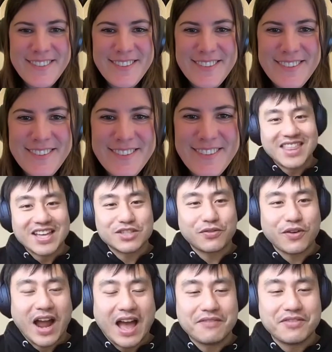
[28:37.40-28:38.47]
Yeah, thanks
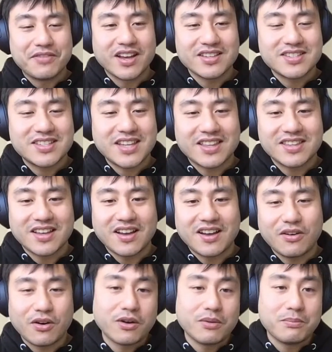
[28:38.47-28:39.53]
for having us, and
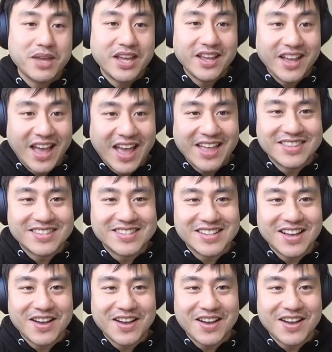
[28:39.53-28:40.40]
or me, and